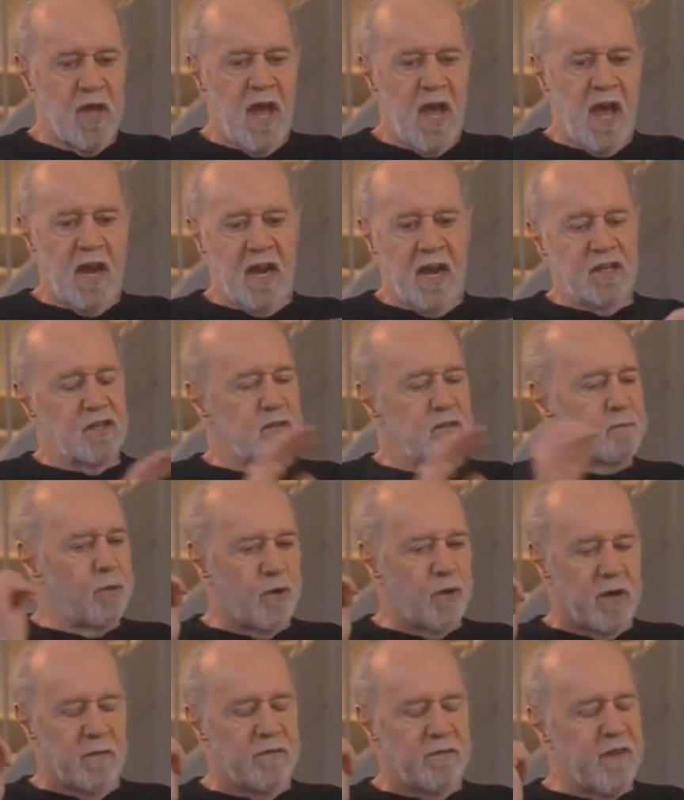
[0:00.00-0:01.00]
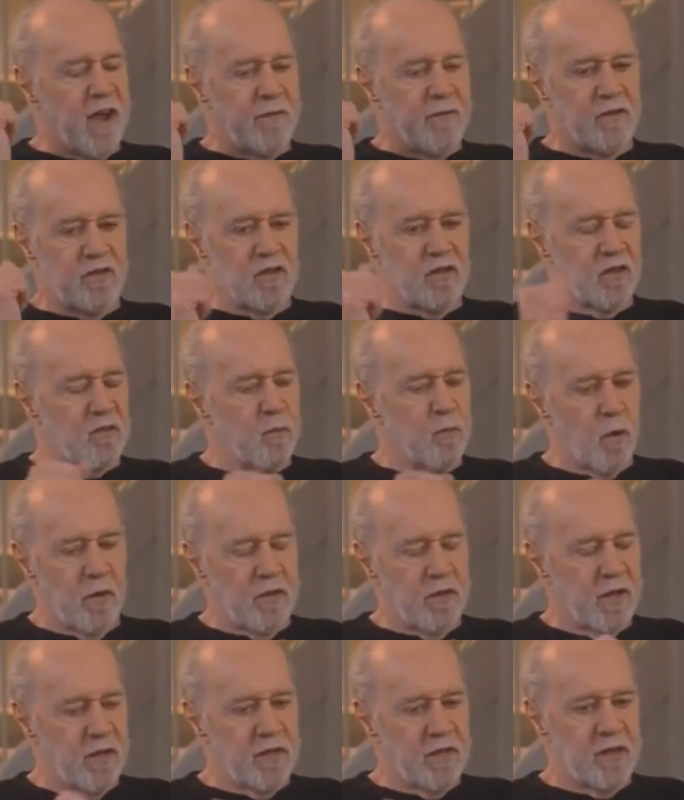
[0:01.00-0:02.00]
And I just put in five or six more
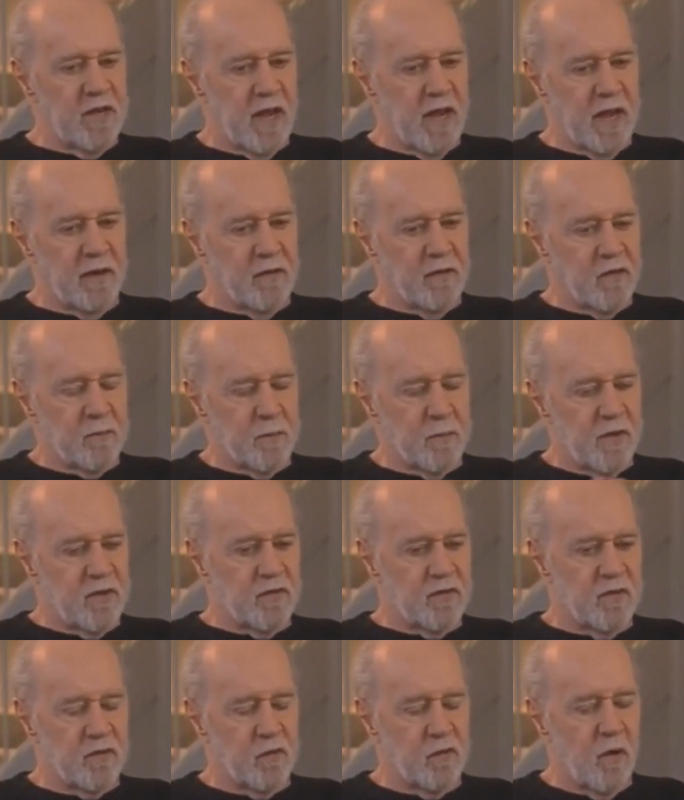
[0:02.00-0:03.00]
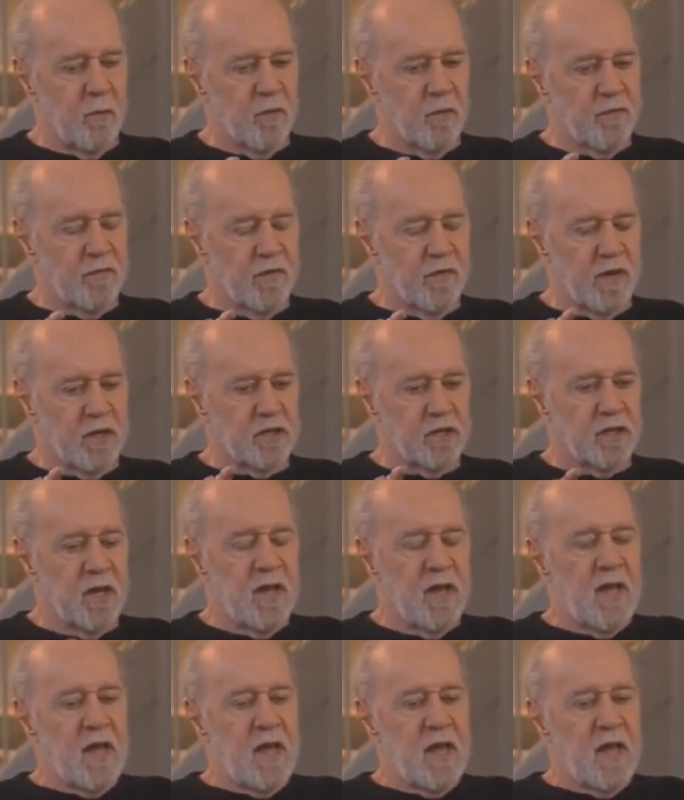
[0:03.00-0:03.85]
the other day in this piece that's almost finished.